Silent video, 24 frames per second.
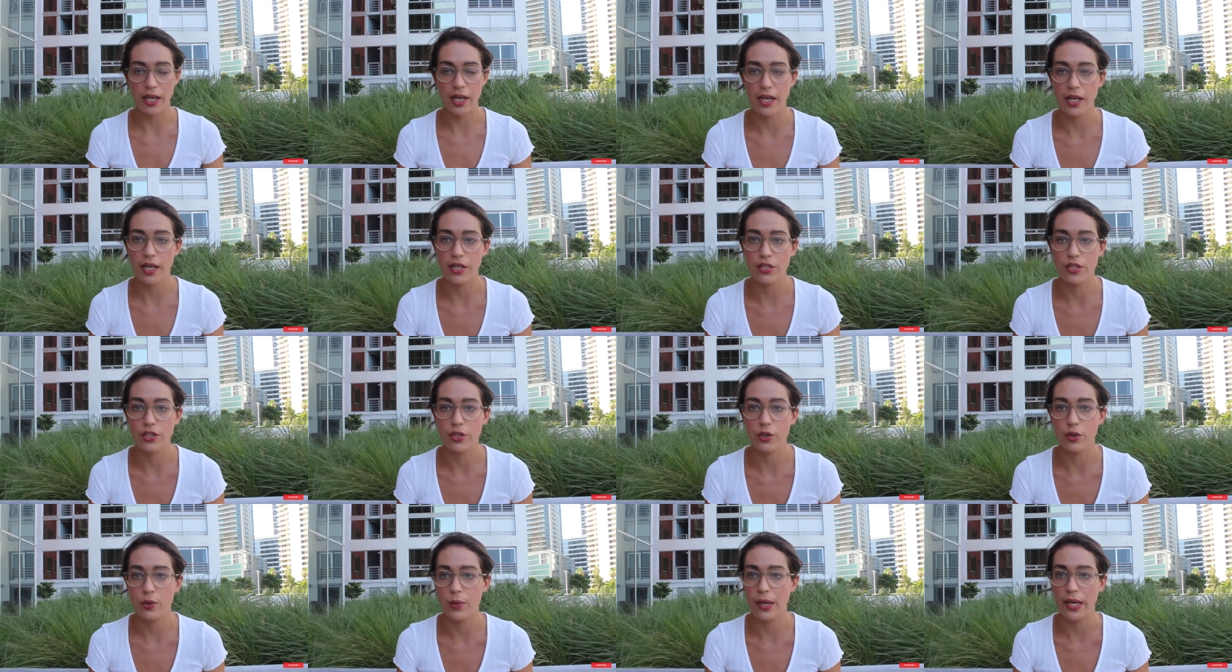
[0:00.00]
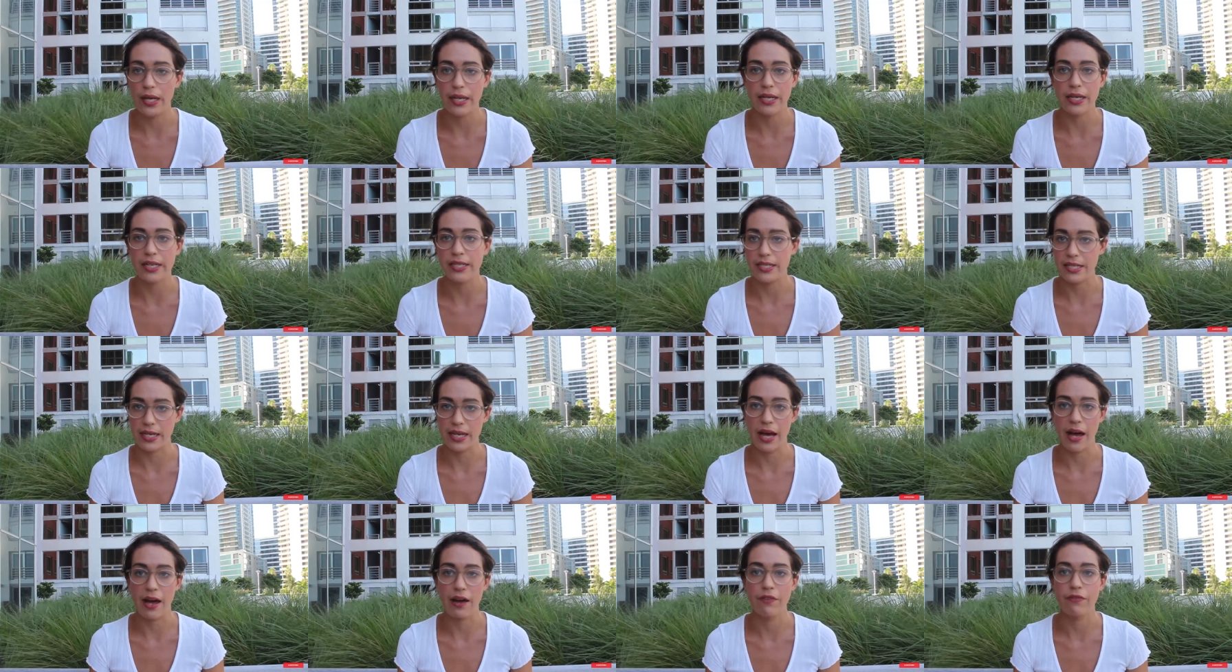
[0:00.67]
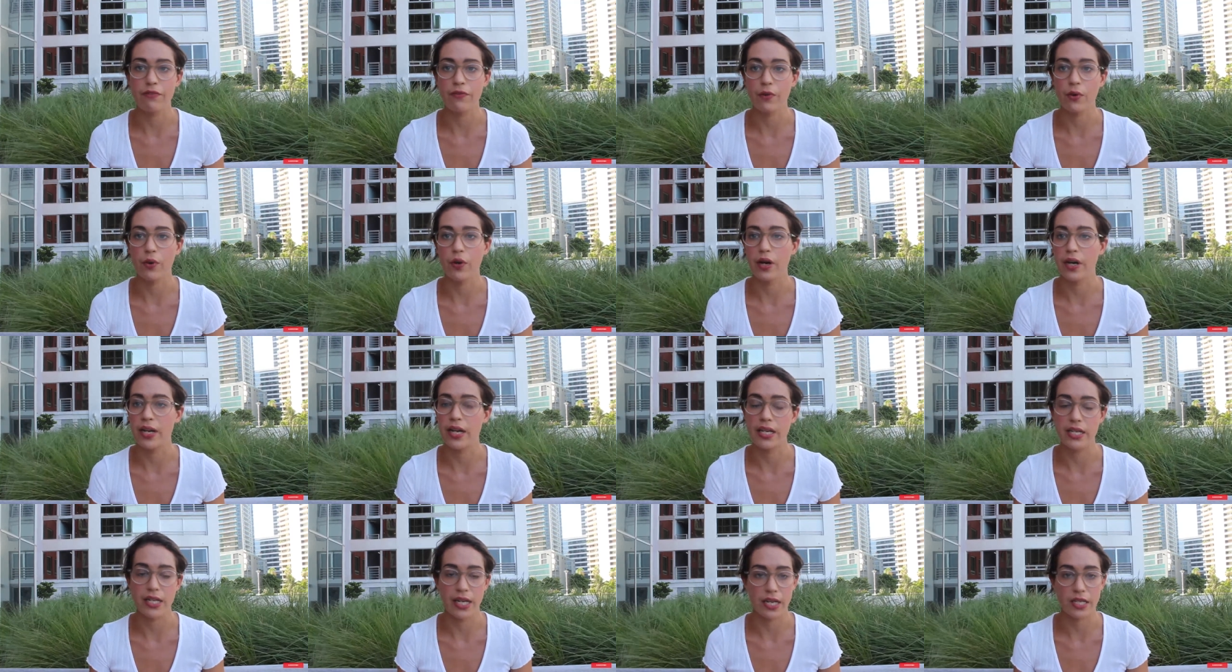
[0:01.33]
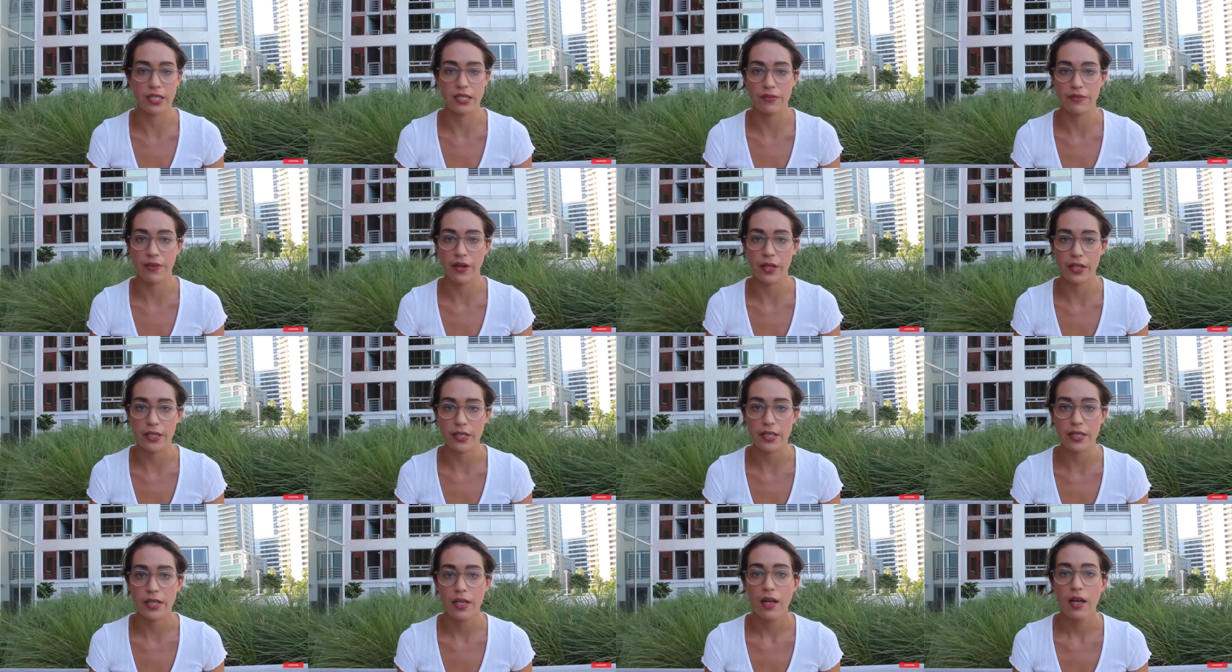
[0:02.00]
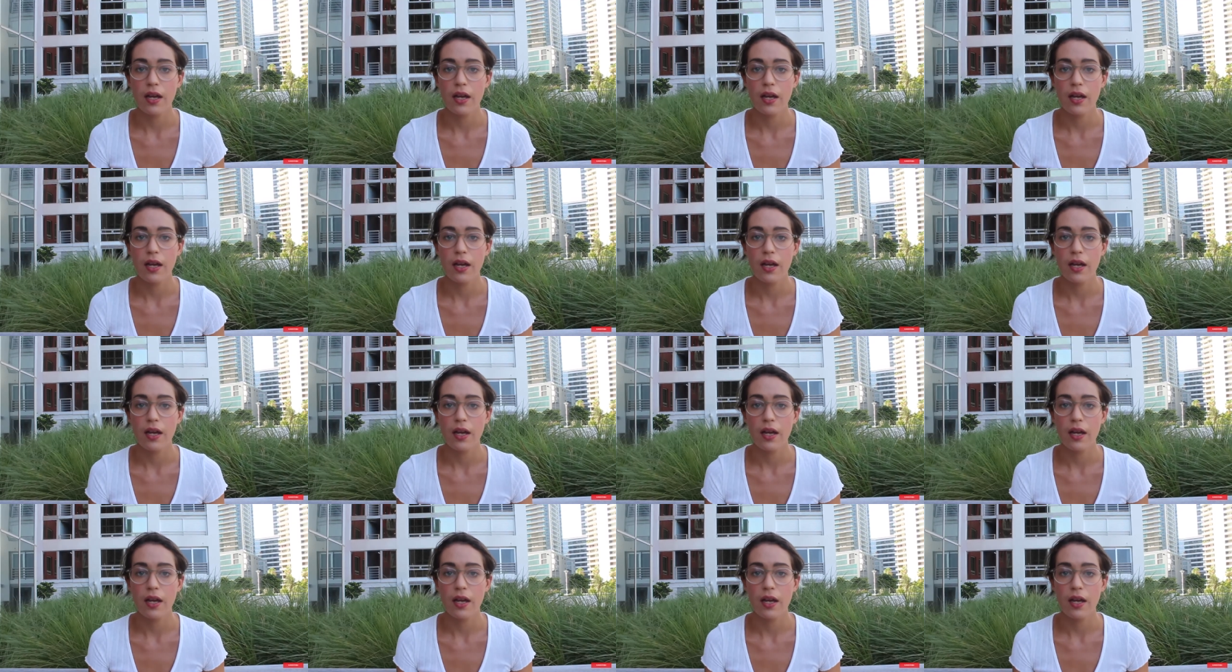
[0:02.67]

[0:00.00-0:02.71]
into an E T F or an index fund.